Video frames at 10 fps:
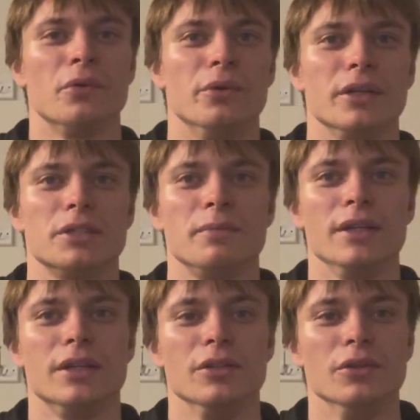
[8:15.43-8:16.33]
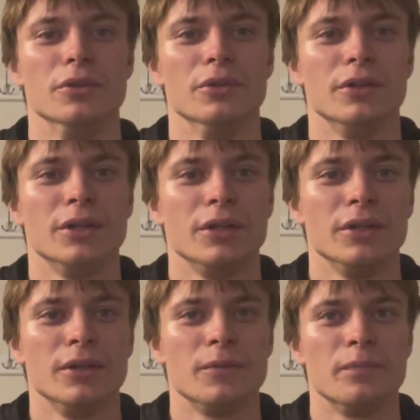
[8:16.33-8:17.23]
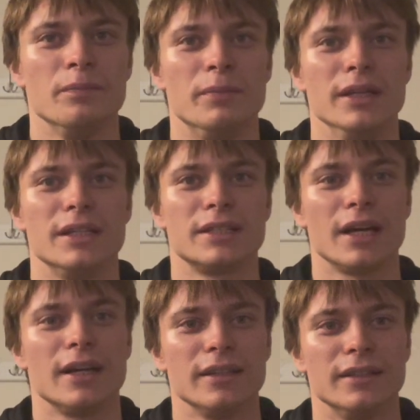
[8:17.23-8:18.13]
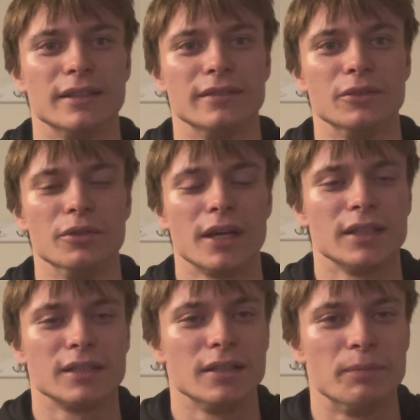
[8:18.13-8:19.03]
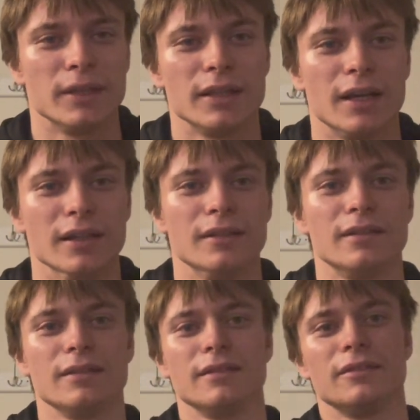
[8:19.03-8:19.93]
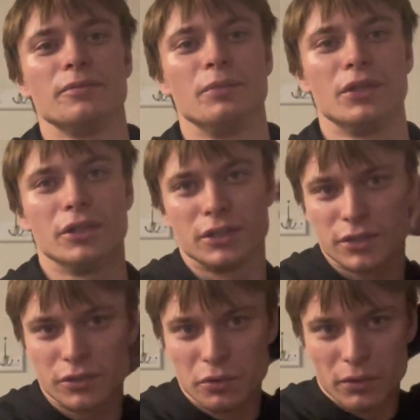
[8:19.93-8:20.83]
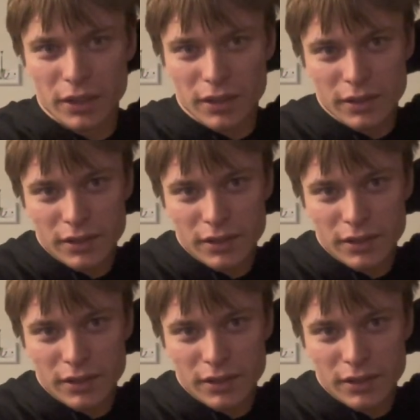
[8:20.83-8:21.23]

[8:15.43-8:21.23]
What is making you be excited and you can't sleep at night because you're